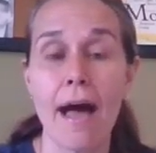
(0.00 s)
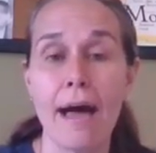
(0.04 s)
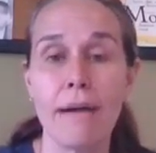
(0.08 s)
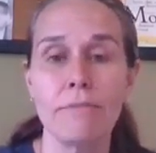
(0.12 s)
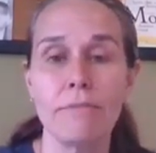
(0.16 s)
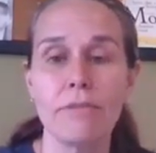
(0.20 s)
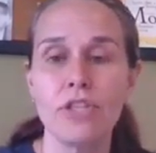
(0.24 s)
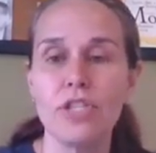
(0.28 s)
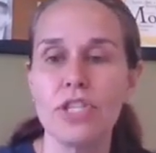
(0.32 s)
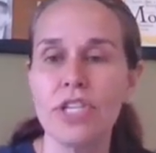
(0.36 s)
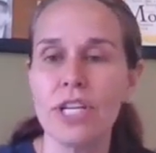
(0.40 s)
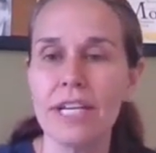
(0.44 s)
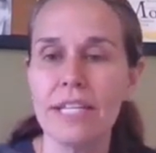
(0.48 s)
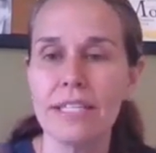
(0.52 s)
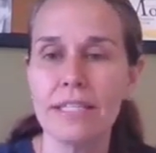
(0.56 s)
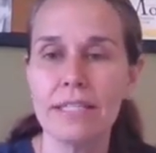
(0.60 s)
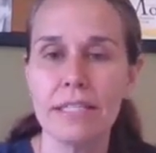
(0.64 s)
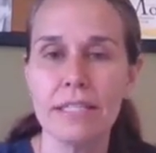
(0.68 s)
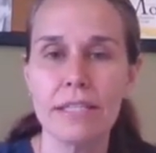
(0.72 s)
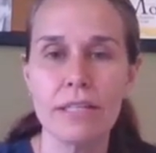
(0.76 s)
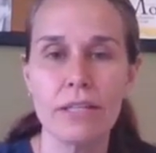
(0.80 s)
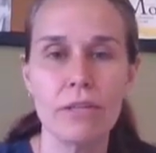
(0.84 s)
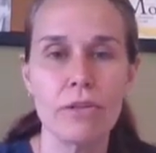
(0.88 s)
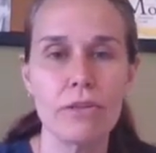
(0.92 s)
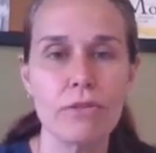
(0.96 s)
just
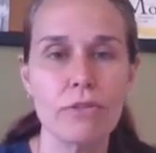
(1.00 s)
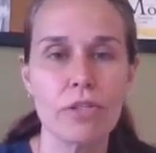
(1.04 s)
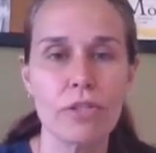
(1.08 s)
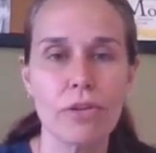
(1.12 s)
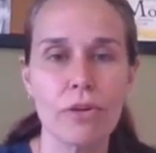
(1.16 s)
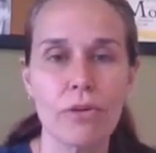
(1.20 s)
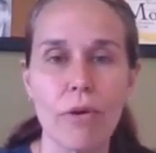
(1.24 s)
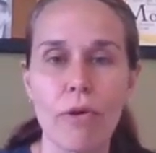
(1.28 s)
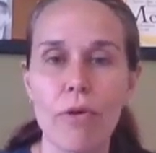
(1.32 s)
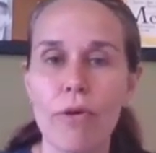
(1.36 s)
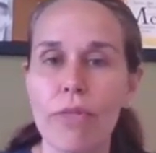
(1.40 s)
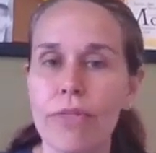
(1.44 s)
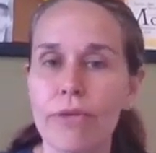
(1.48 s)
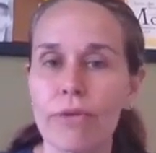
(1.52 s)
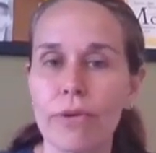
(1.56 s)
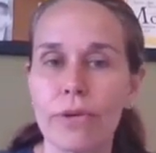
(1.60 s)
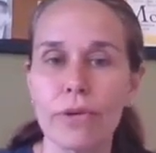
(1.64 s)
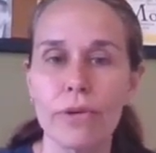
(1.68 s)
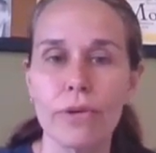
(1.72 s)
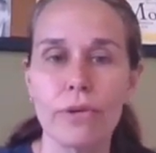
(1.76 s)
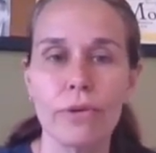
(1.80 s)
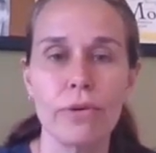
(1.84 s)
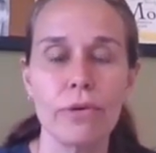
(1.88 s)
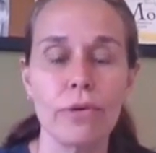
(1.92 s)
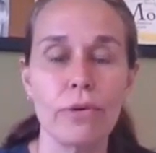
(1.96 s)
to scroll
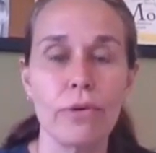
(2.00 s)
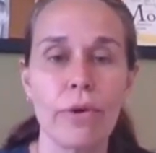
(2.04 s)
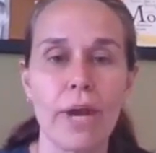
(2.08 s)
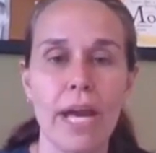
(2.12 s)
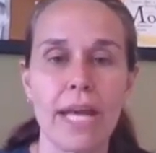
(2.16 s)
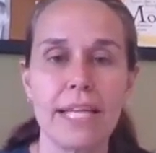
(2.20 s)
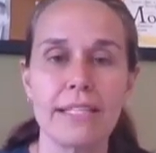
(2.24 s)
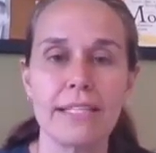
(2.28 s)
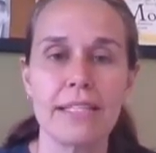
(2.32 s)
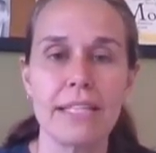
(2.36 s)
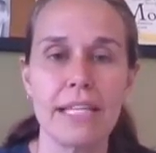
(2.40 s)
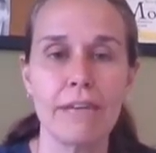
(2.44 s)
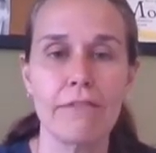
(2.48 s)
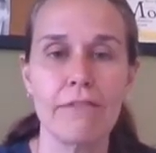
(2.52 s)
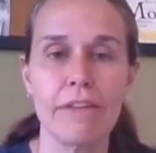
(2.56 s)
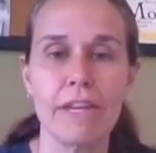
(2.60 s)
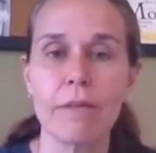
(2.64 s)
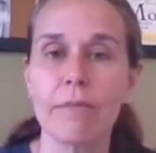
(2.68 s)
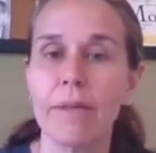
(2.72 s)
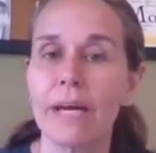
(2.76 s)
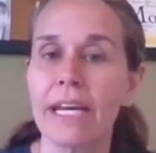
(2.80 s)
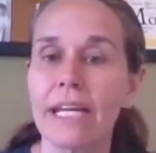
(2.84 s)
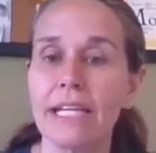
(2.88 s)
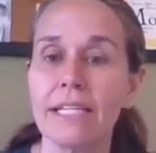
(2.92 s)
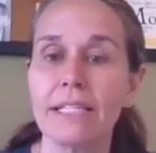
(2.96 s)
through and see if
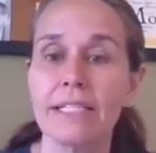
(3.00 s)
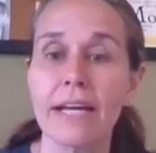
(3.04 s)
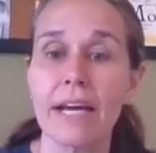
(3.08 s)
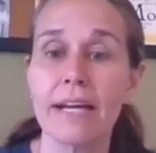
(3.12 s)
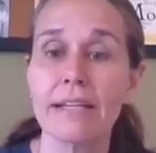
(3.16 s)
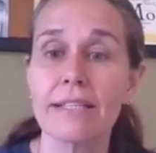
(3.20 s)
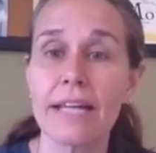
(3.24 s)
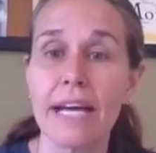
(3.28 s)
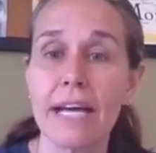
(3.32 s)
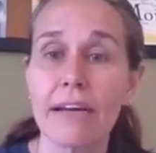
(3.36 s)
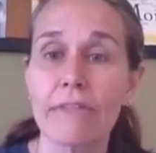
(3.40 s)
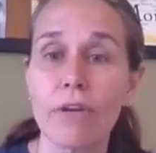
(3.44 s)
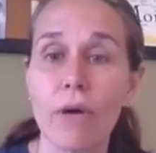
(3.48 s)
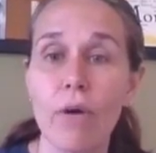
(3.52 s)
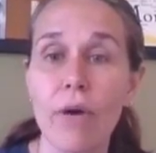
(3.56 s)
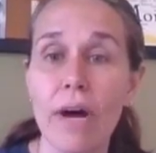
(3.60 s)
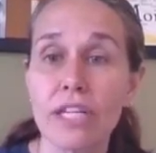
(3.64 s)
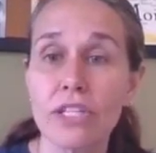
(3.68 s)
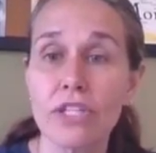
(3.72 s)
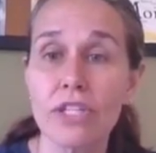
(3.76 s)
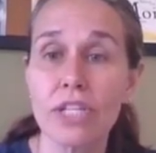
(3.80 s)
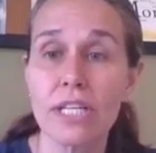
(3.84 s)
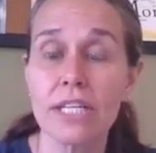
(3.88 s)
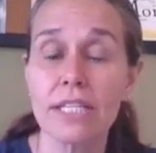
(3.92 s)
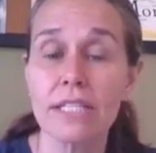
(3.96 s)
anybody does have
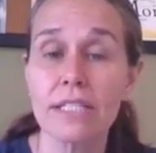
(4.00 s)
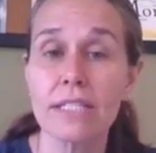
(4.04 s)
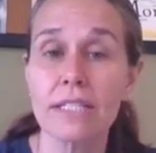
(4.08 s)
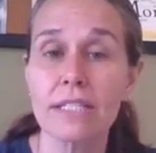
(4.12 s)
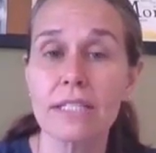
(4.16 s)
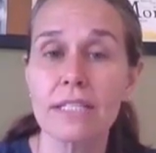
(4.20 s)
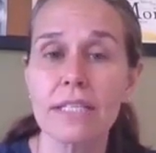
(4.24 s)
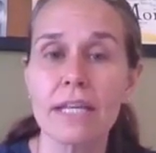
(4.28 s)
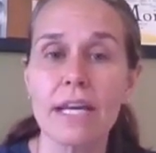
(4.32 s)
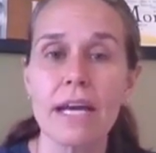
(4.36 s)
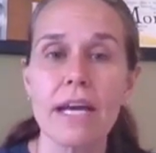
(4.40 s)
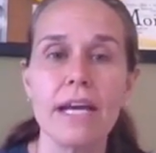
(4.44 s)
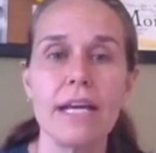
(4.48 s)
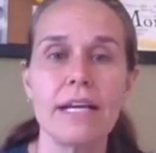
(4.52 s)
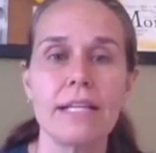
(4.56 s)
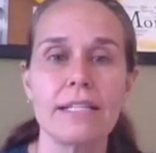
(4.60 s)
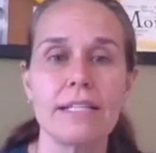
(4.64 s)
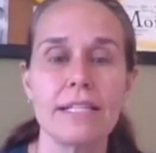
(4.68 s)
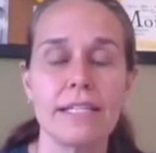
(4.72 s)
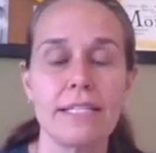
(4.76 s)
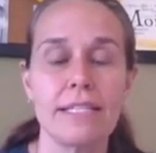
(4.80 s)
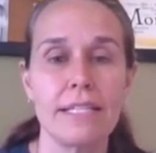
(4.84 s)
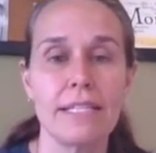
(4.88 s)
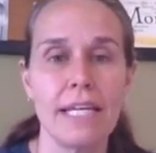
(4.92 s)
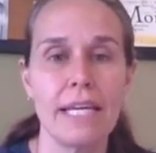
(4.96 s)
questions,
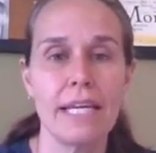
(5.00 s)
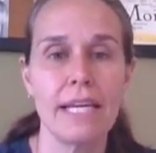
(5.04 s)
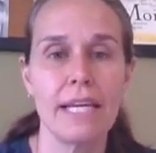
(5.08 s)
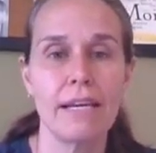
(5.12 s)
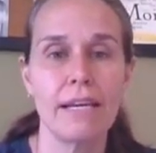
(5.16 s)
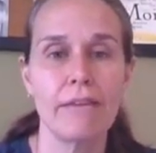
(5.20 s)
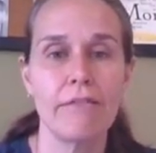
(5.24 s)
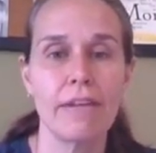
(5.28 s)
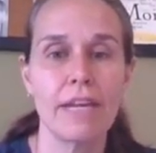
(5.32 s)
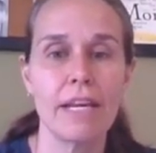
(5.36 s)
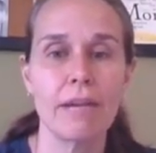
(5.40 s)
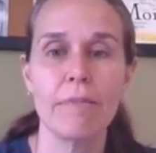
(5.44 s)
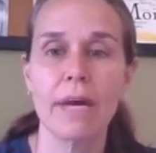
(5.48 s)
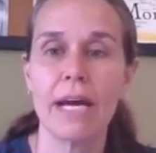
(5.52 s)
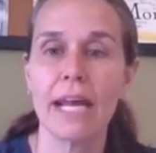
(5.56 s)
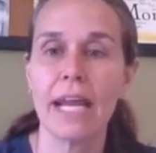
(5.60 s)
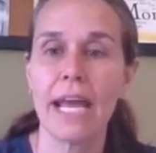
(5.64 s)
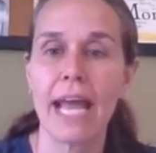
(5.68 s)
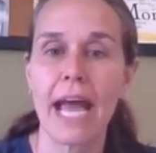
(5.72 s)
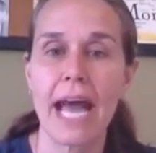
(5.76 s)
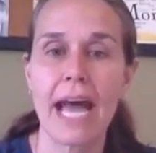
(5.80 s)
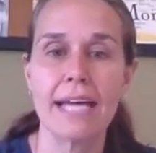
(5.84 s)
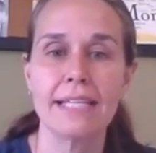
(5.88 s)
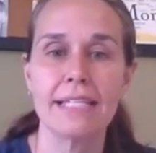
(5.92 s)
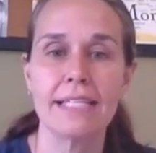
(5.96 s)
to see if anybody
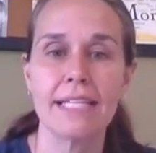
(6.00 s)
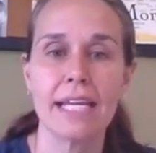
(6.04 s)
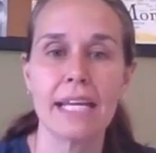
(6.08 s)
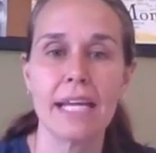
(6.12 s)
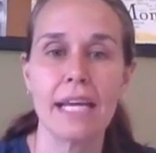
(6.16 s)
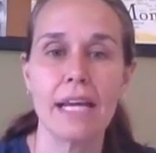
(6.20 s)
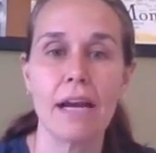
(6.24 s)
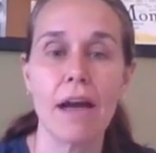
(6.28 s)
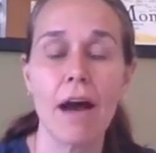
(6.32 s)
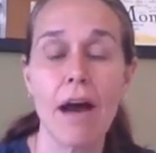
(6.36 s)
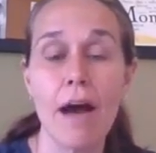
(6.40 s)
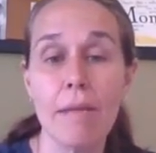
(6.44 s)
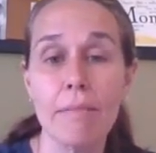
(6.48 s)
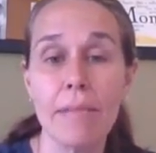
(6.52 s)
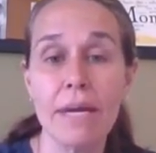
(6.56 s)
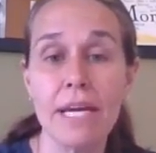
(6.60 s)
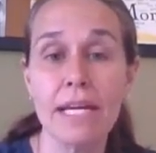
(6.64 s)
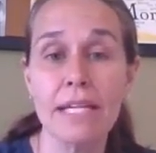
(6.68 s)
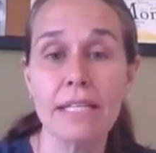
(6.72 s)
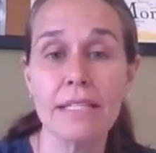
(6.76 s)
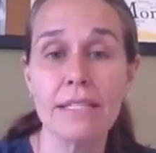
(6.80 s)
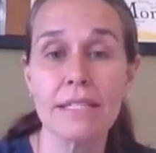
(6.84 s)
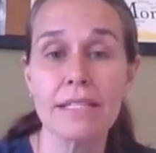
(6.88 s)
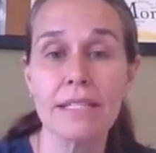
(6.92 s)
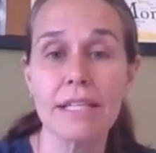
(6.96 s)
has any
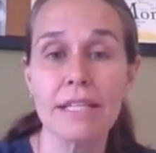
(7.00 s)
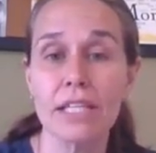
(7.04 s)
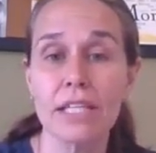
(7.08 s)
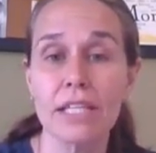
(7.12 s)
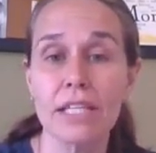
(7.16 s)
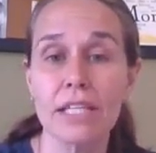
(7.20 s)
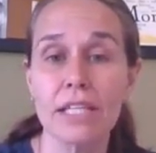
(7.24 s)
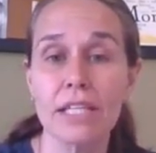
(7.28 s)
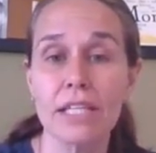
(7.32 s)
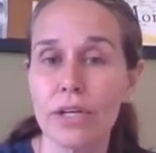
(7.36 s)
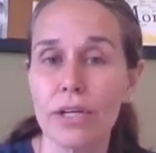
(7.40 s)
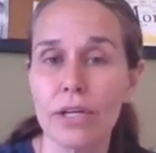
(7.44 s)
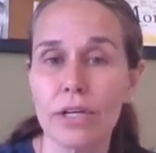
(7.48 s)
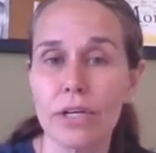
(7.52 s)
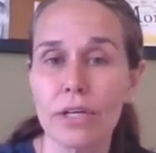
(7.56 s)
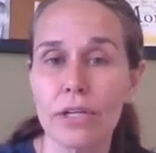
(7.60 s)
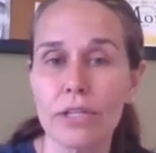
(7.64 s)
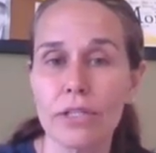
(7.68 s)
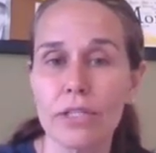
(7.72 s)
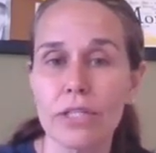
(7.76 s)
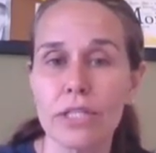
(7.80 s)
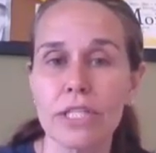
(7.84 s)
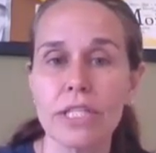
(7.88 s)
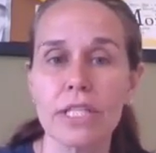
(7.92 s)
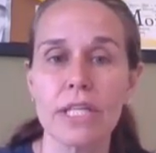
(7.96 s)
comments,
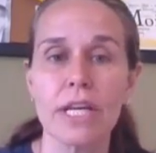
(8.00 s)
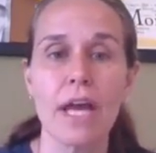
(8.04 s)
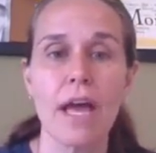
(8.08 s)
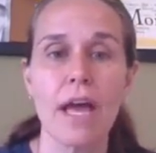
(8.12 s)
concerns,